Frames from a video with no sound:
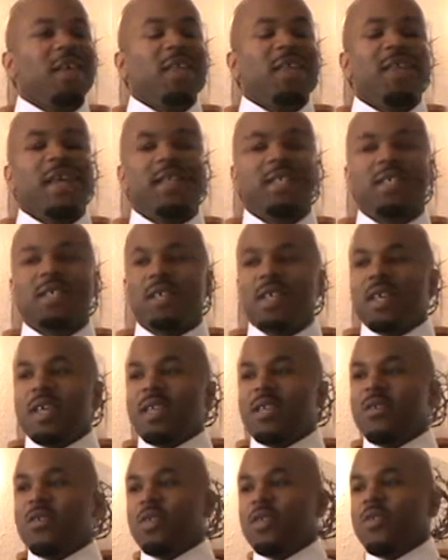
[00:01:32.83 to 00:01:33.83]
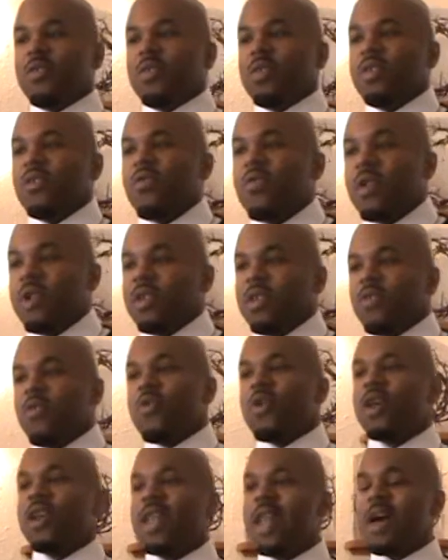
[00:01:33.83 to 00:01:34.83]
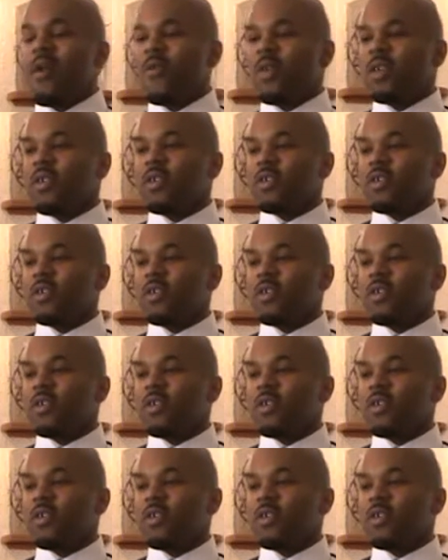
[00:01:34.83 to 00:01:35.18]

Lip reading: That's you're allowing